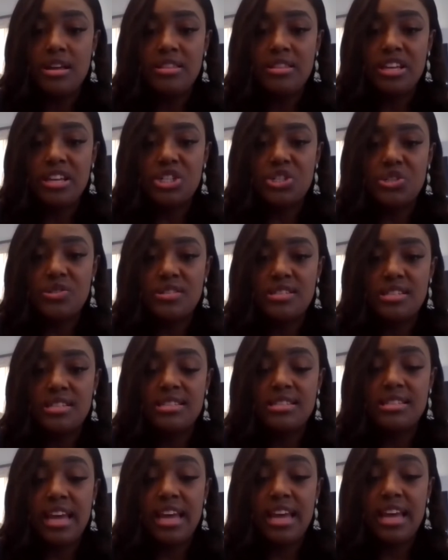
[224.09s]
the issues at
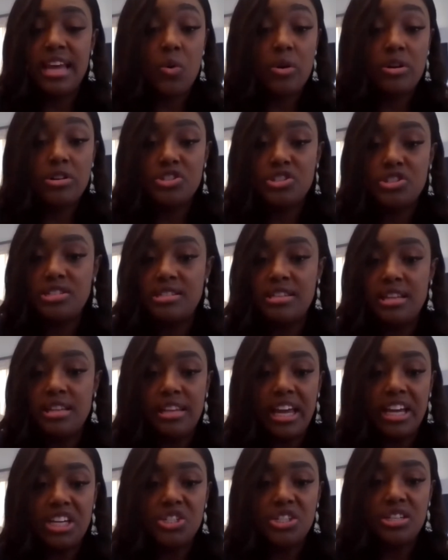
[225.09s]
stake or just
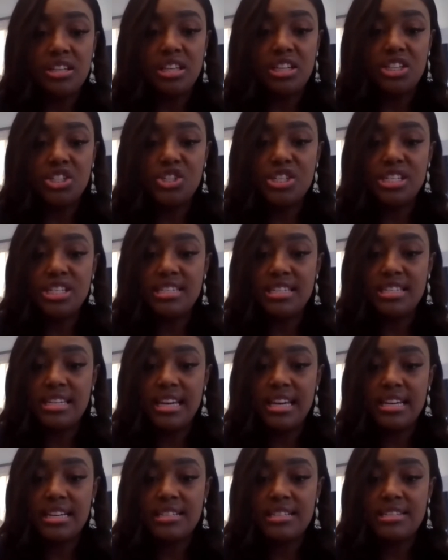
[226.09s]
election
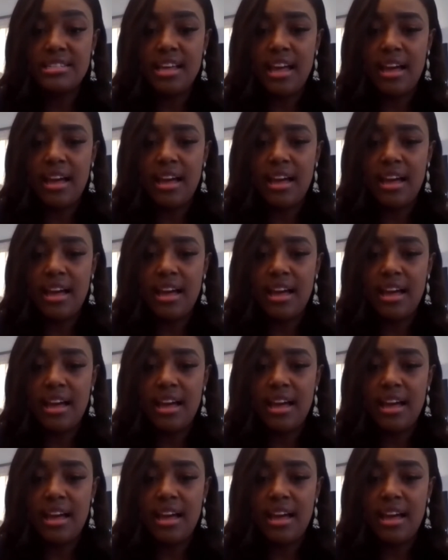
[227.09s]
logistics,